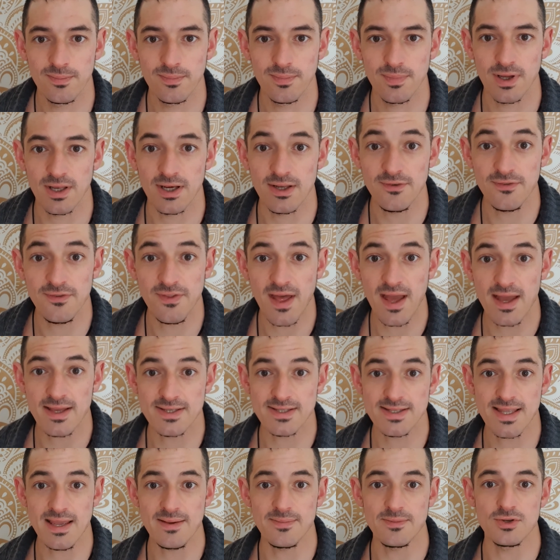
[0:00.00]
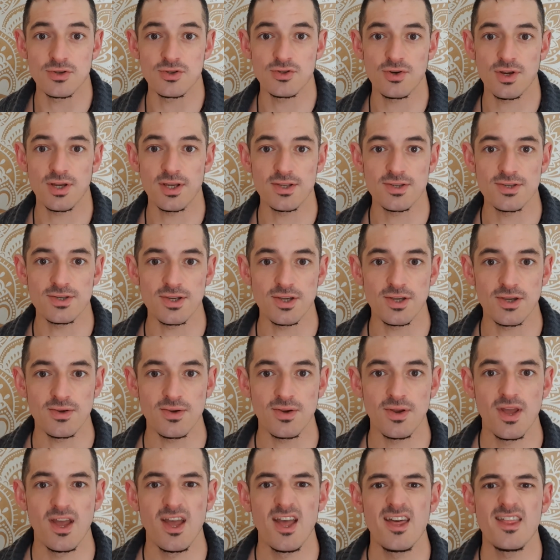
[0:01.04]
And if that statement triggers you,
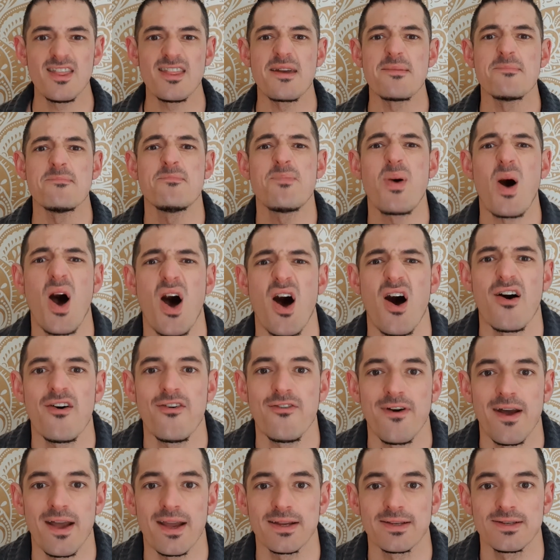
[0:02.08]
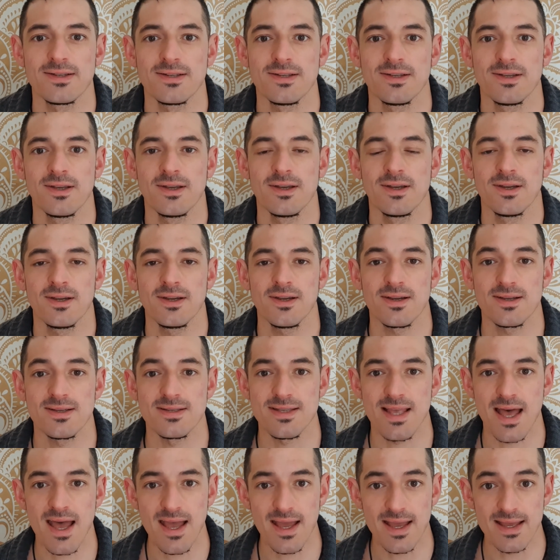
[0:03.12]
then perfect, because
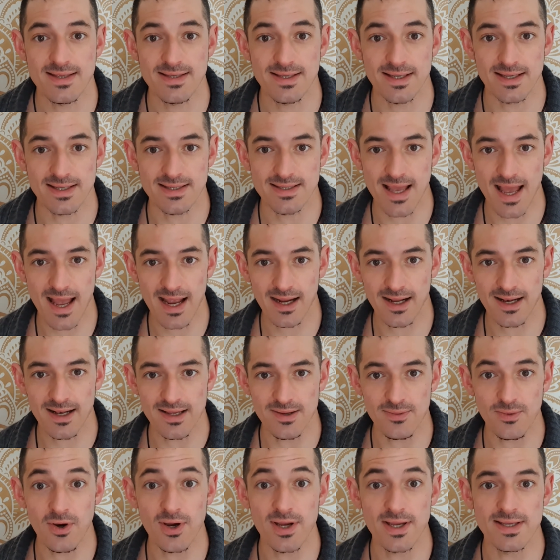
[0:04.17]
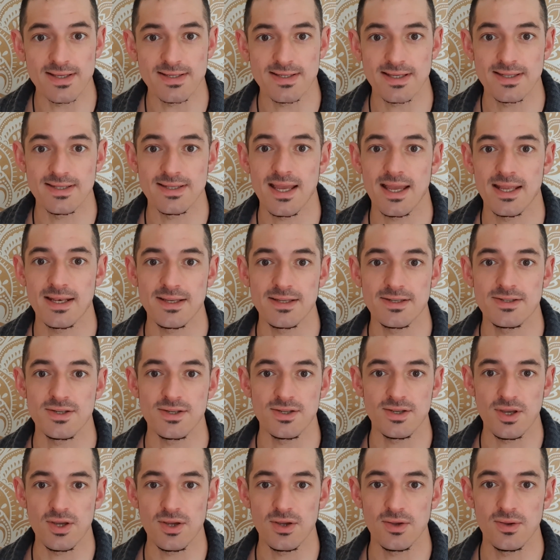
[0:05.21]
that is exactly what it is intended to
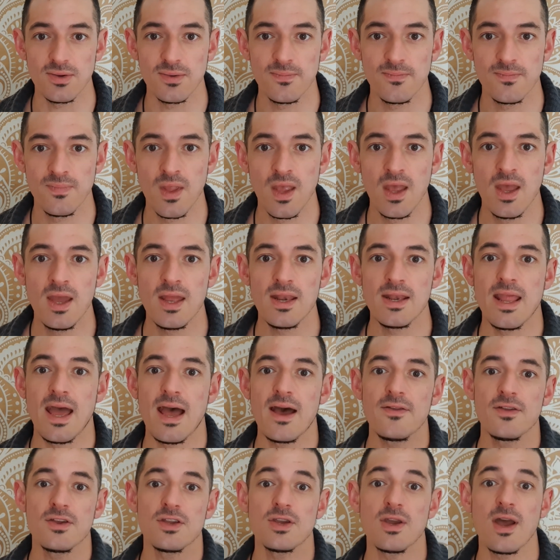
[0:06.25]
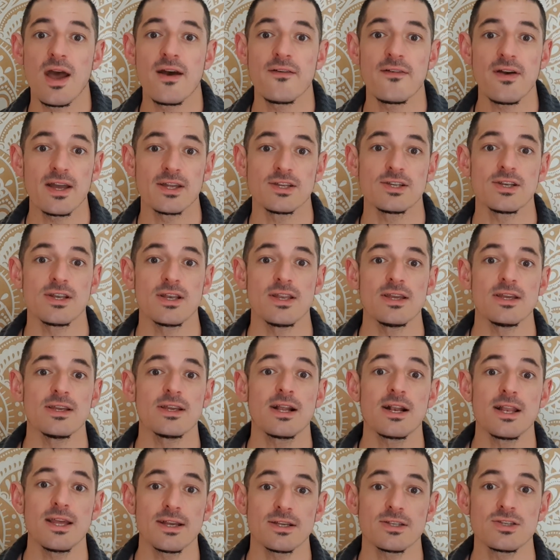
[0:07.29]
do. Now that you have actually
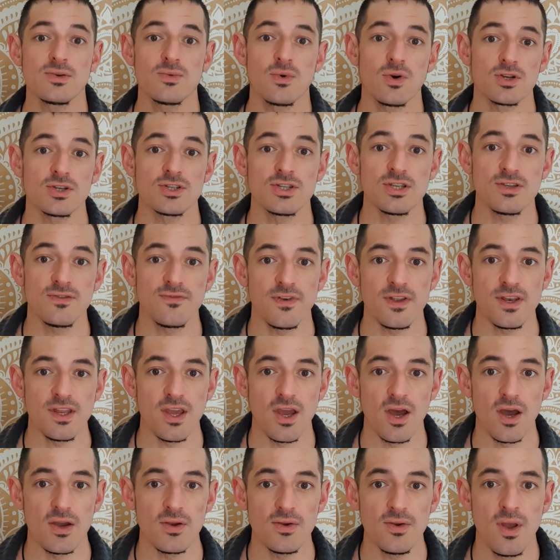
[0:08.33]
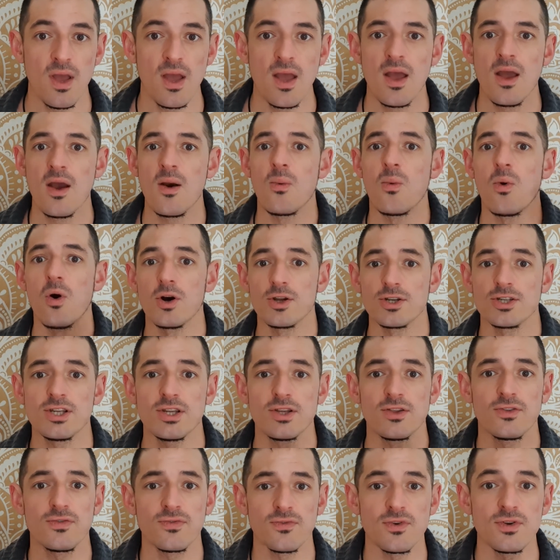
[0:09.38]
clicked to watch this video, watch
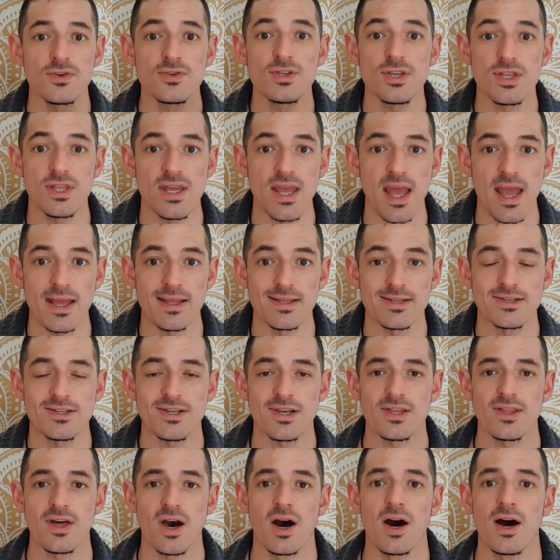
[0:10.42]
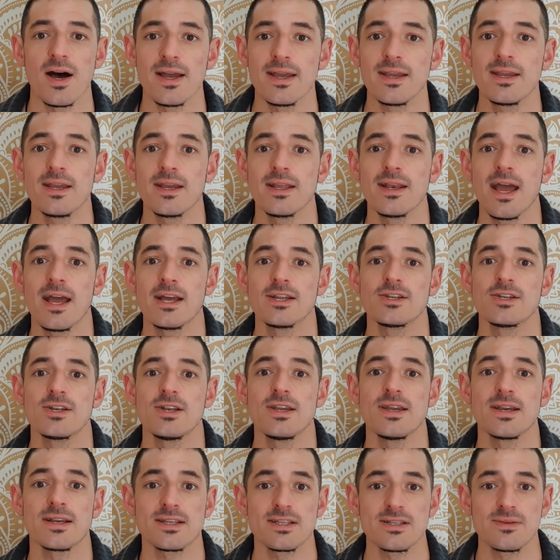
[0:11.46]
it through to the end so that I can actually
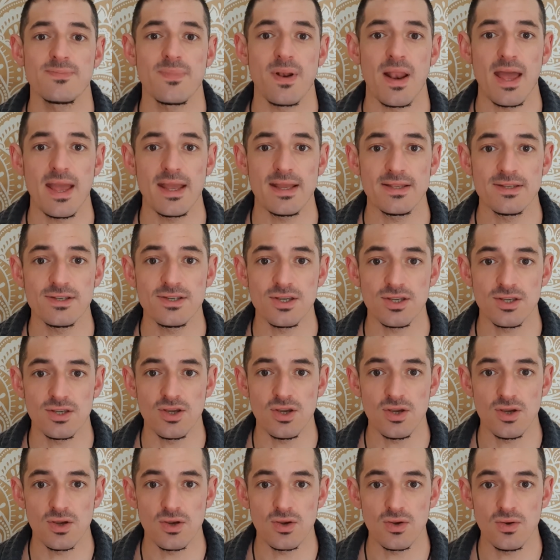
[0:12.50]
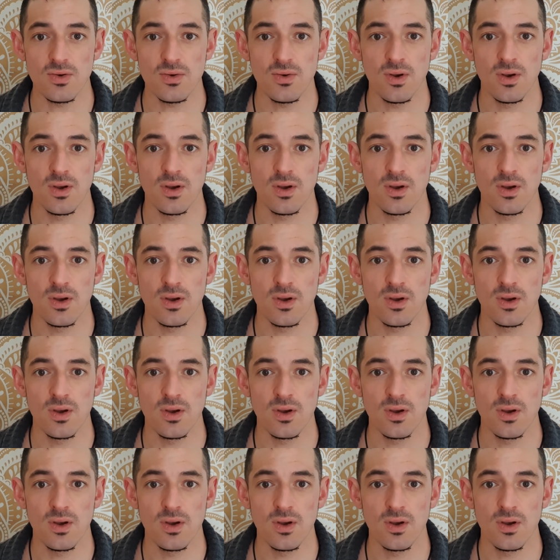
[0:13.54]
explain to you